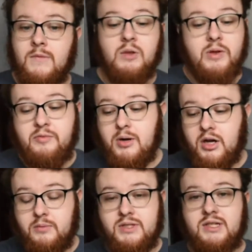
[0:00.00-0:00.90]
The beef
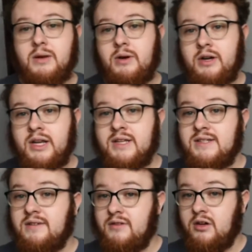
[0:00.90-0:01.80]
market would stay where it
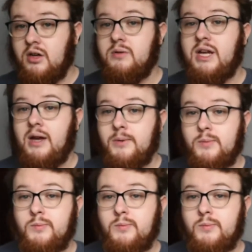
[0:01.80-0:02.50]
is, if not go down.